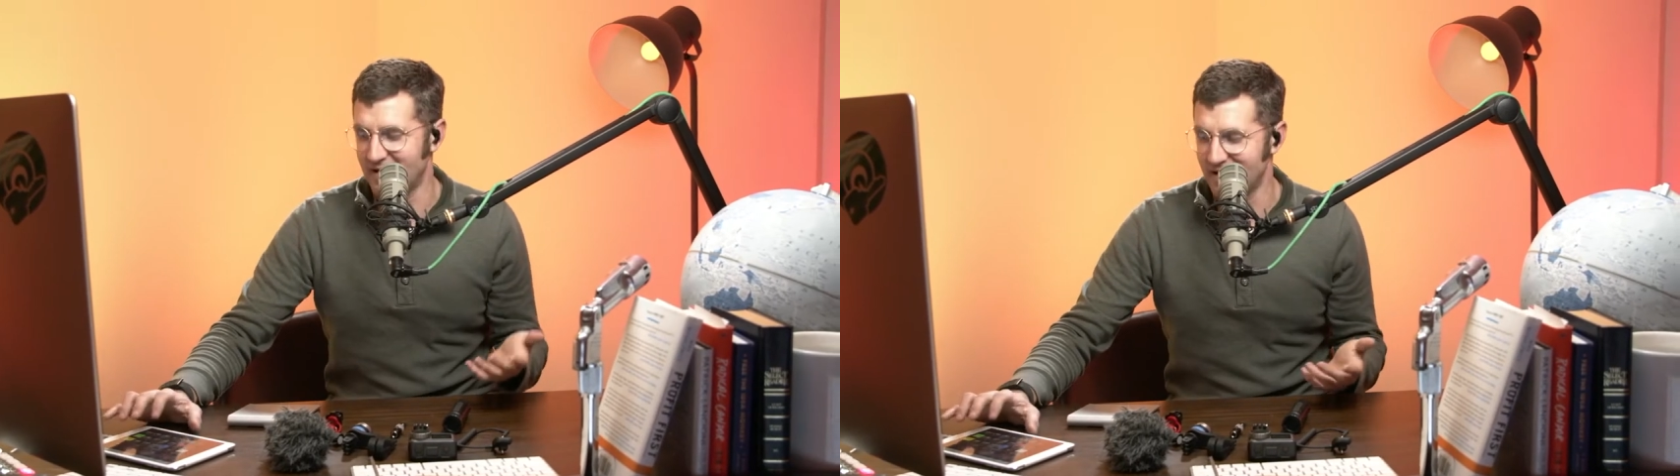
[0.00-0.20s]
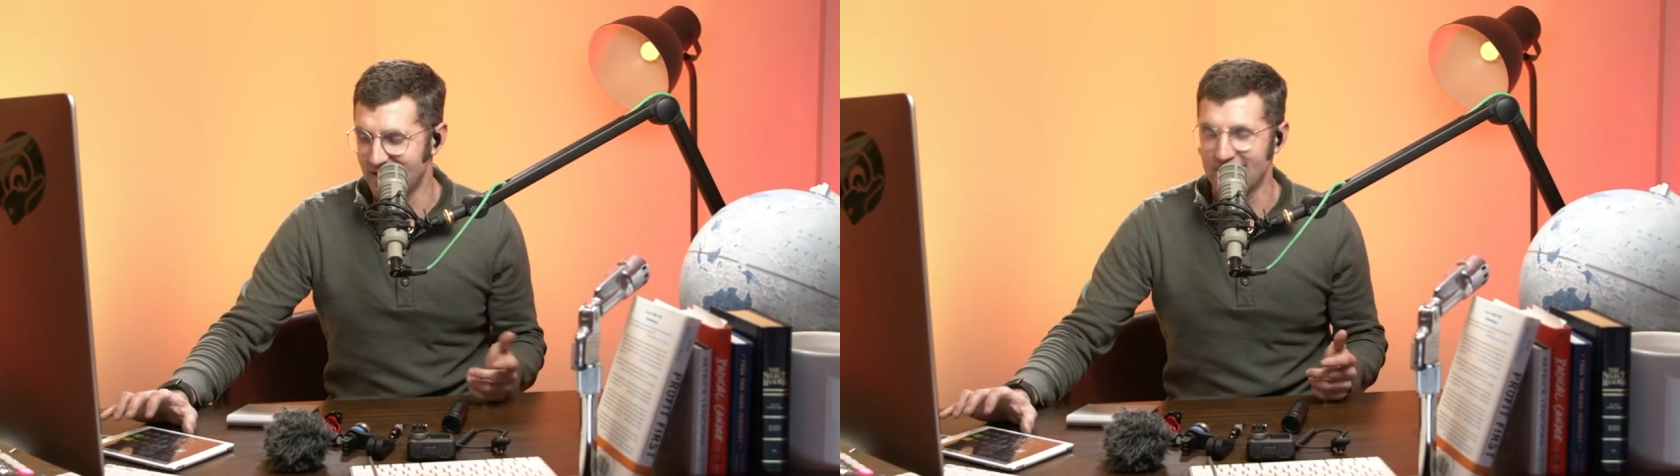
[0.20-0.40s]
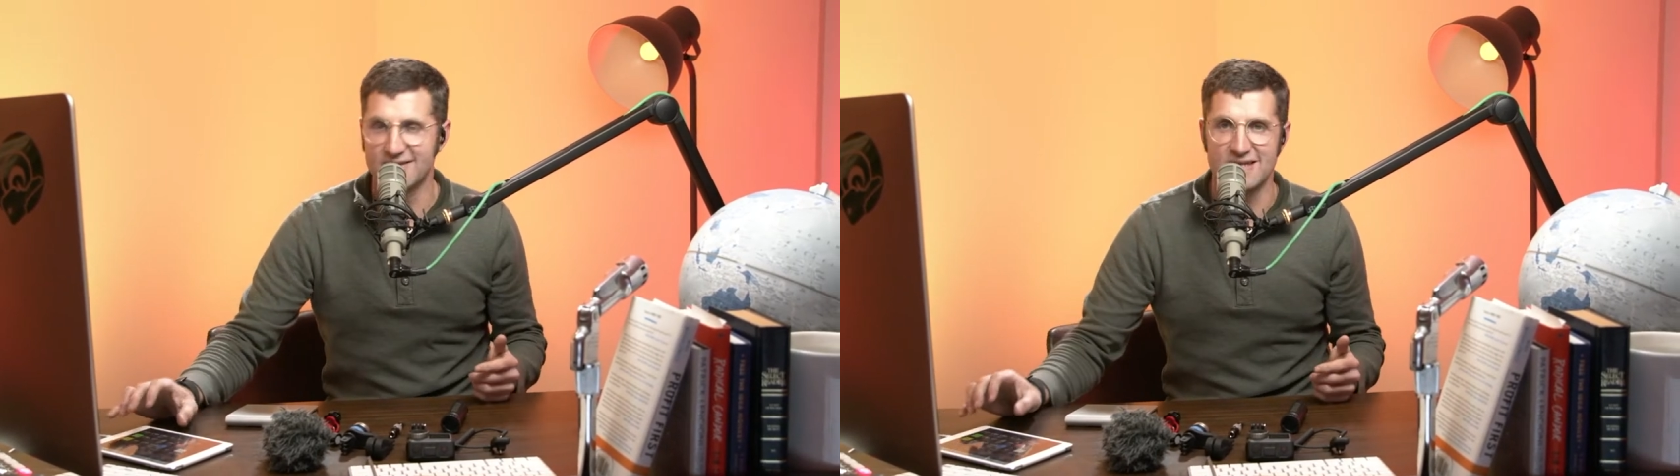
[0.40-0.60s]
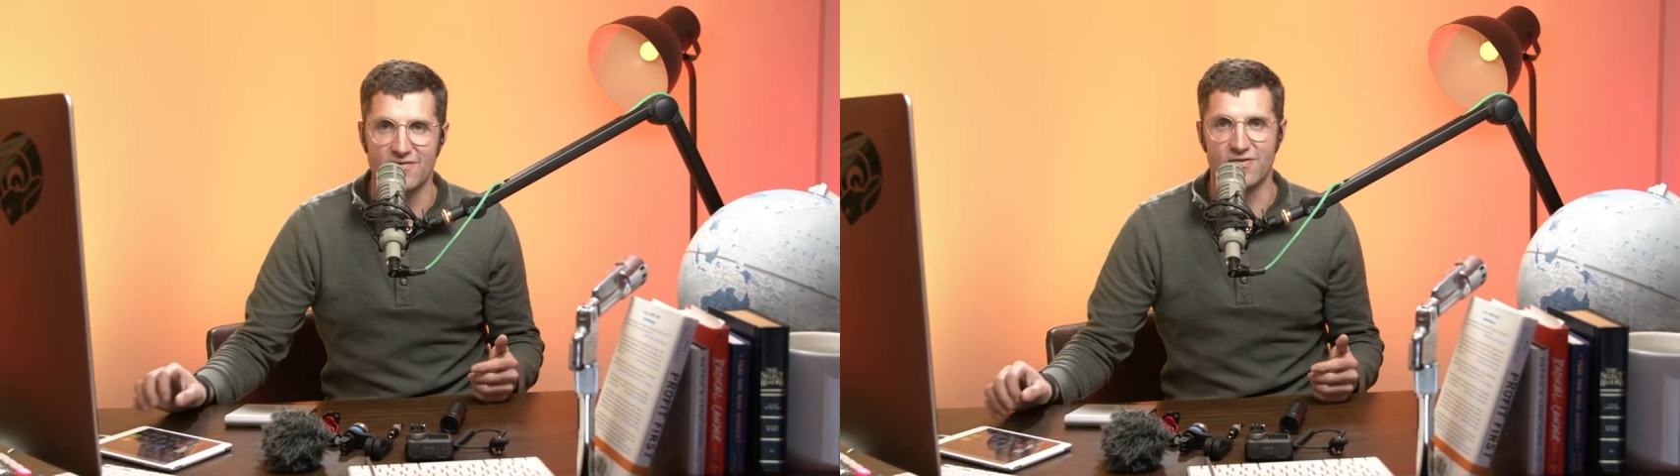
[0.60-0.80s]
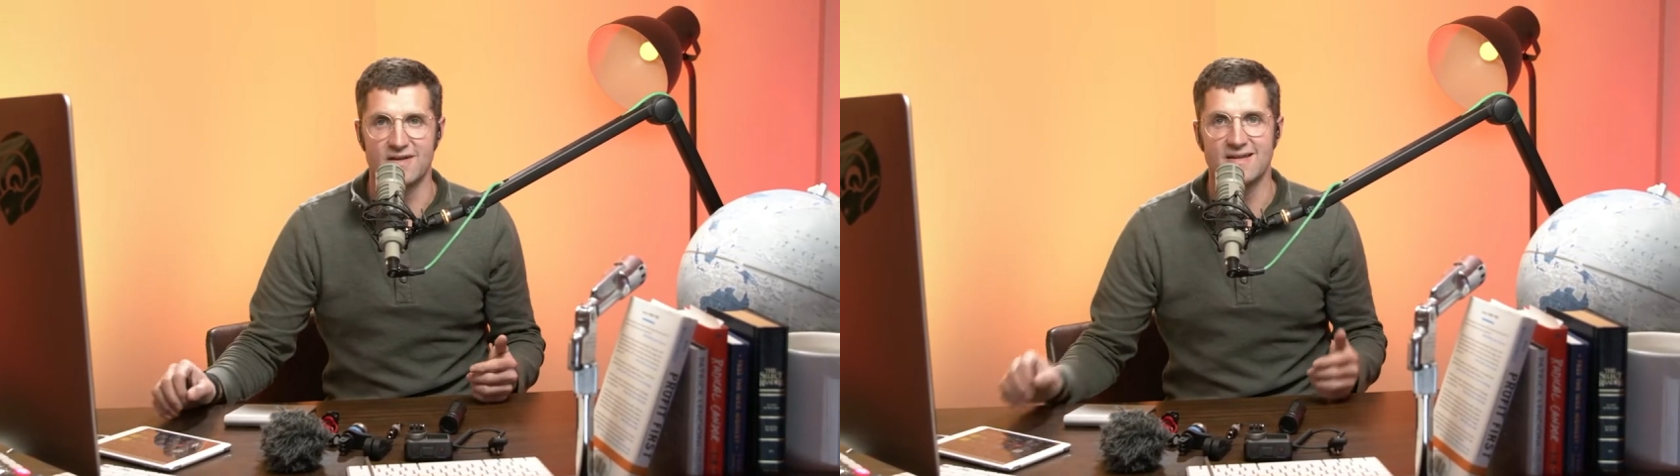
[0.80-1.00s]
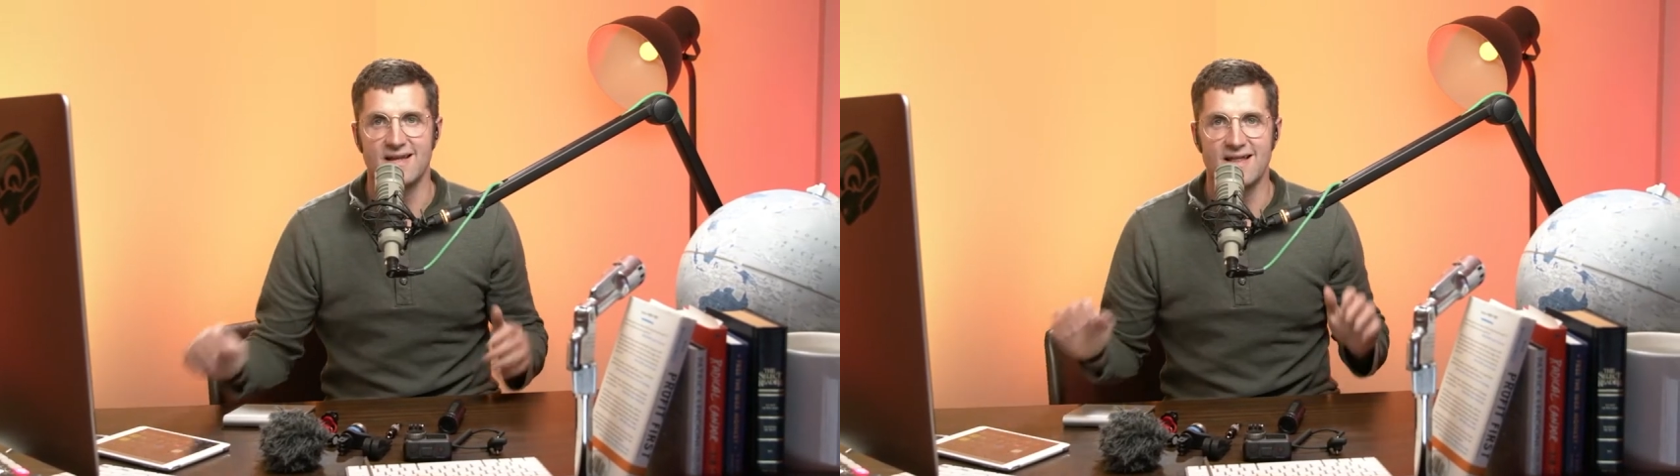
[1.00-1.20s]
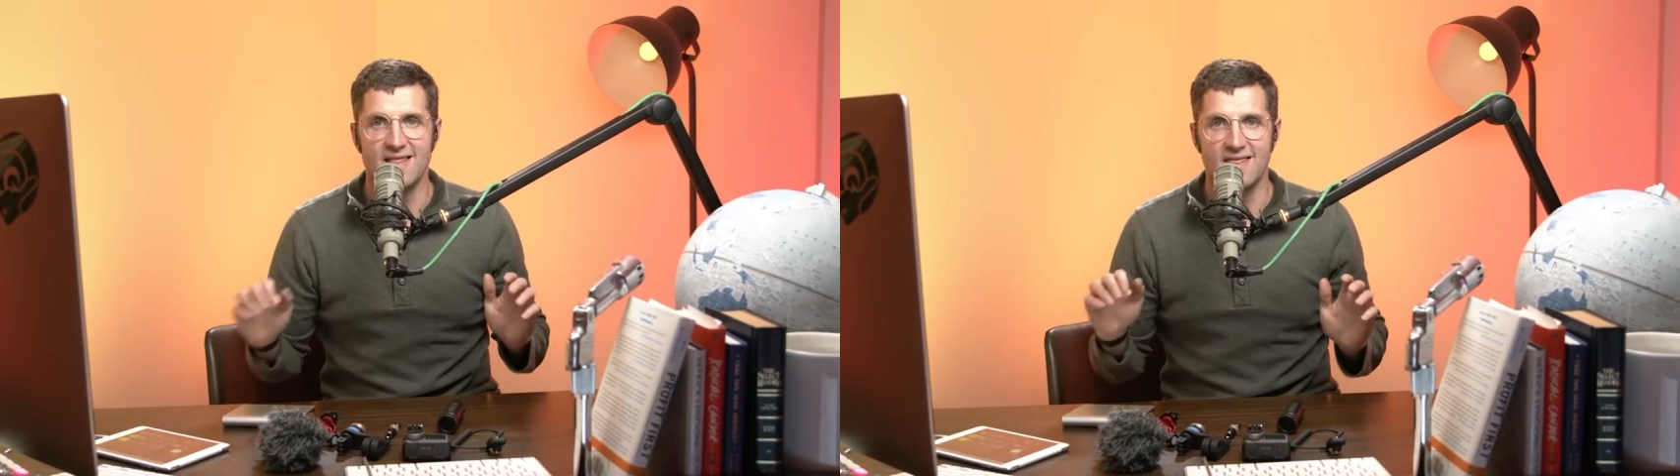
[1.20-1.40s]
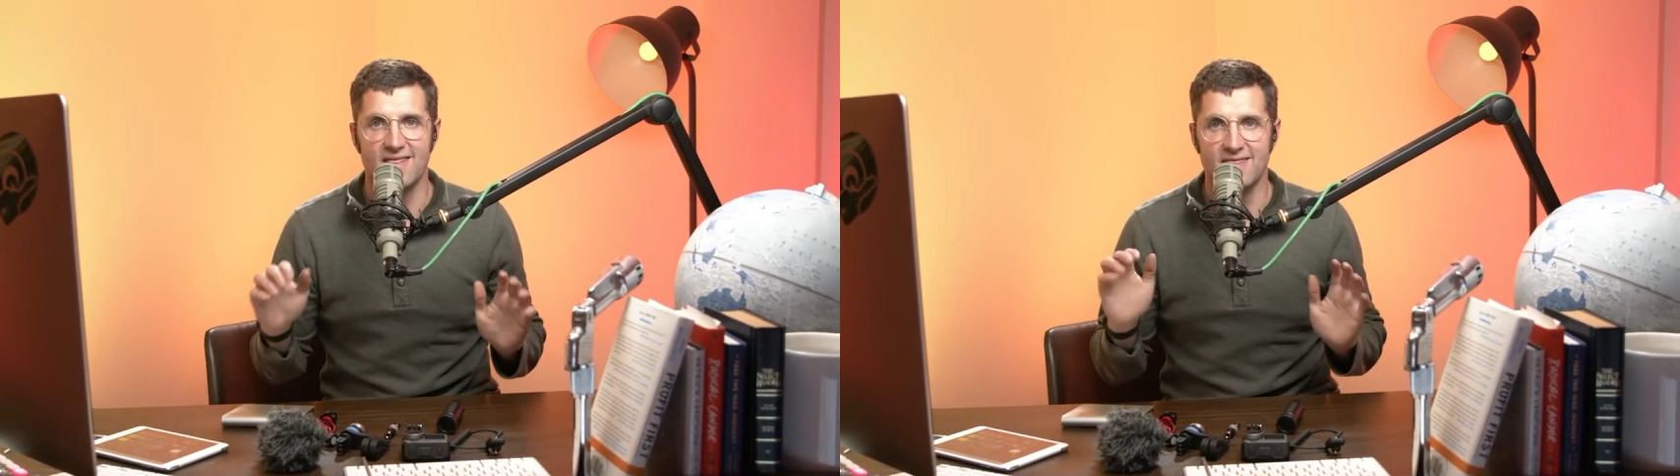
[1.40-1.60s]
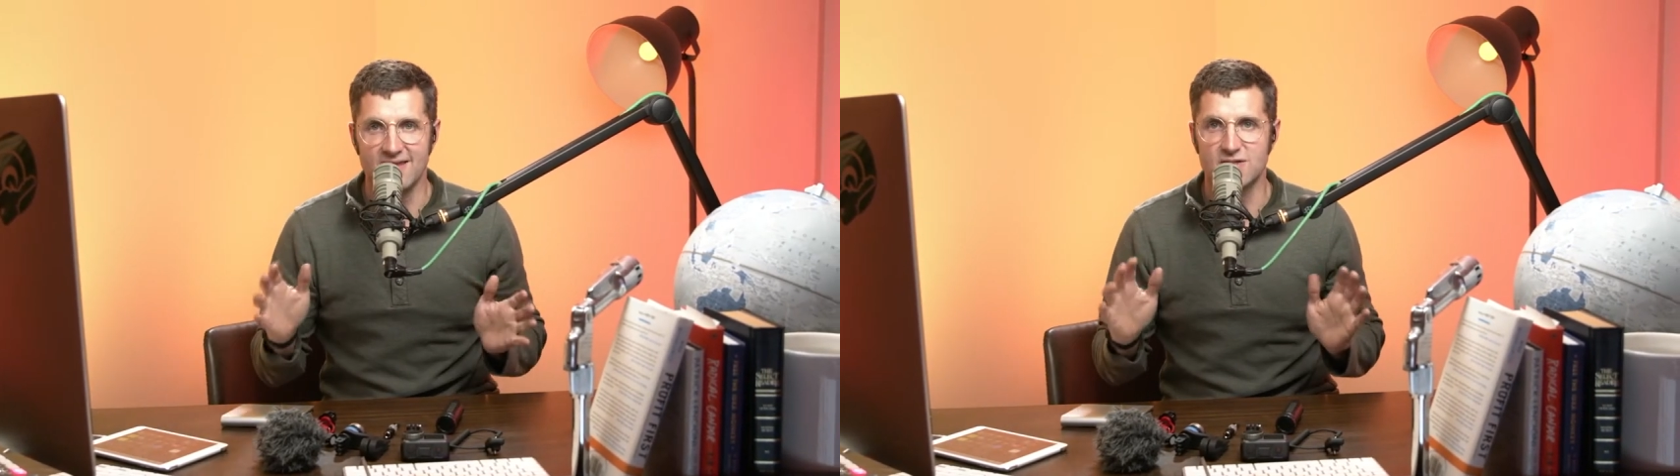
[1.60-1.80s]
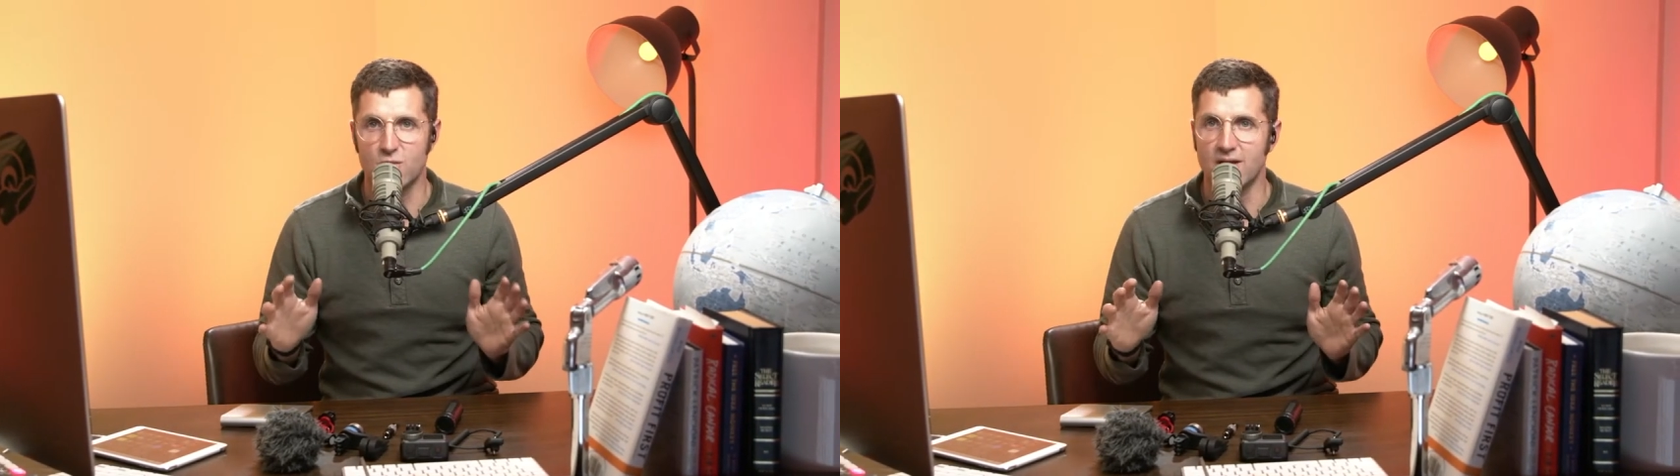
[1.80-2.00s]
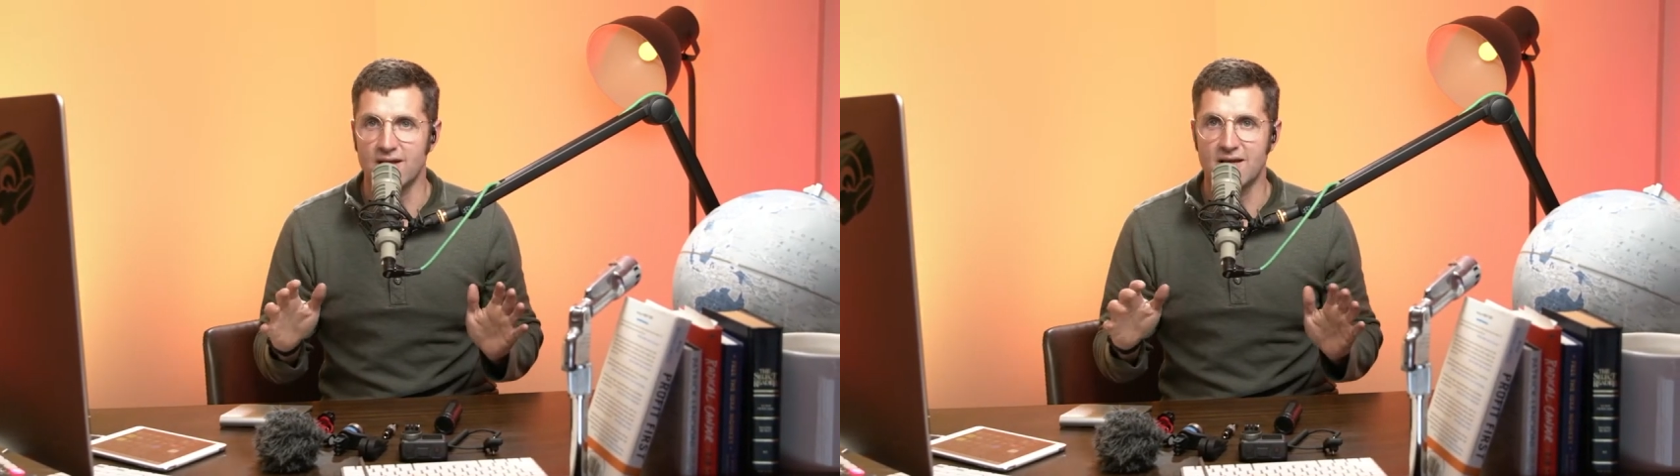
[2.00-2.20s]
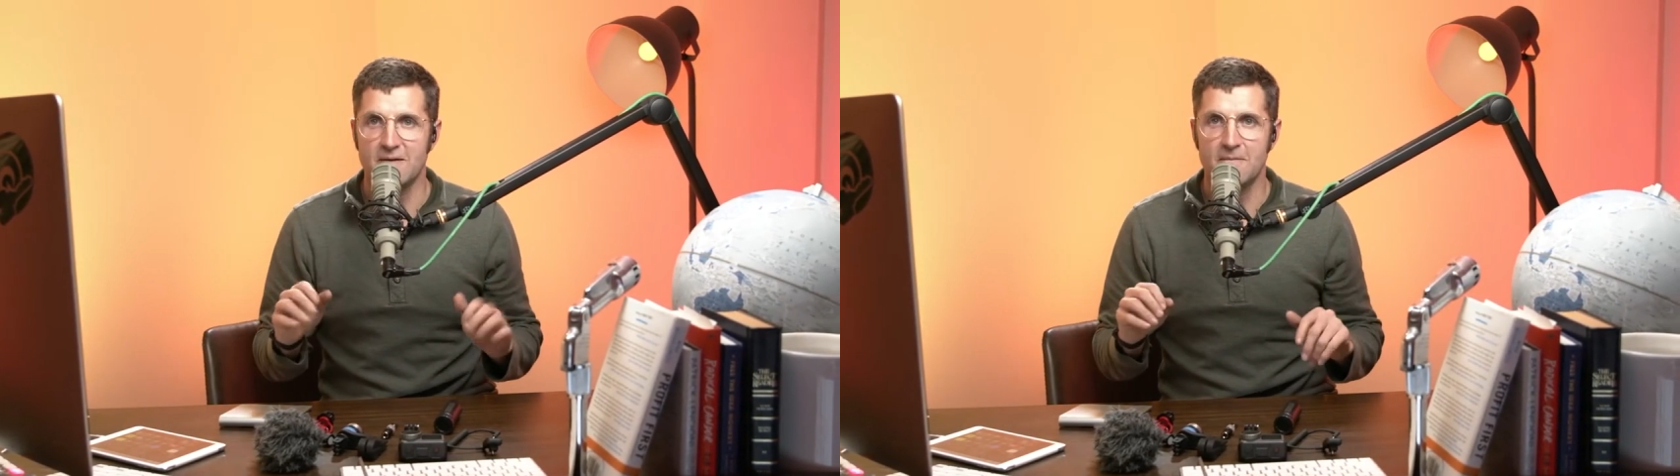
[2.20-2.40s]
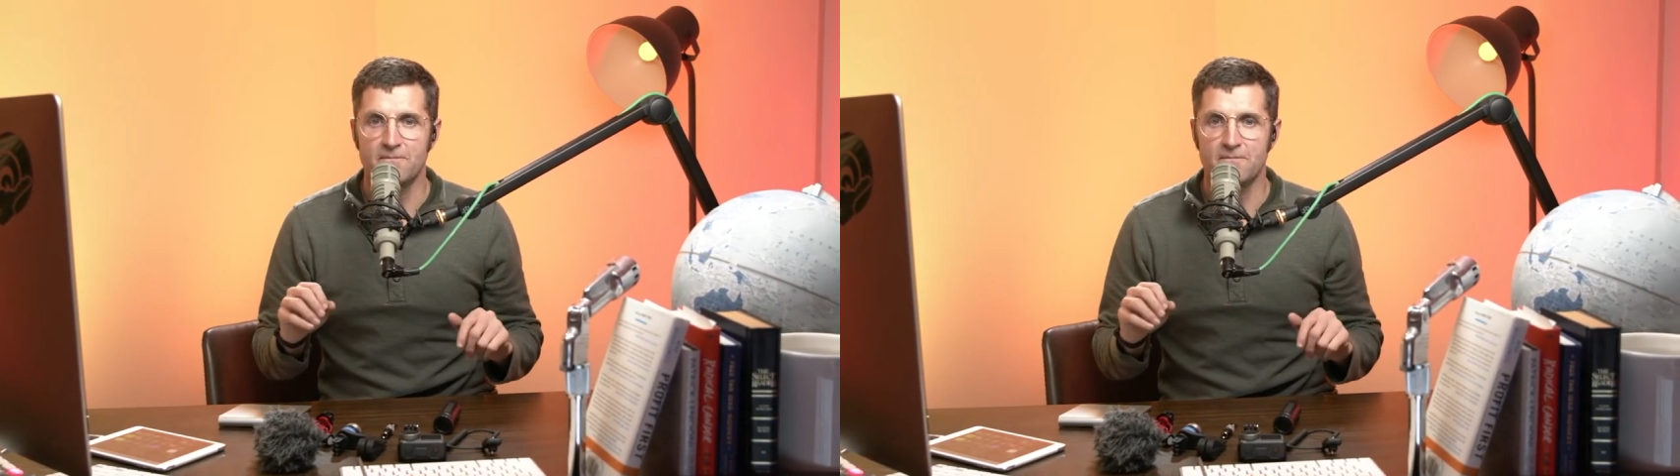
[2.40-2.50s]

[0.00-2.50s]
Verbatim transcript: a little different this week.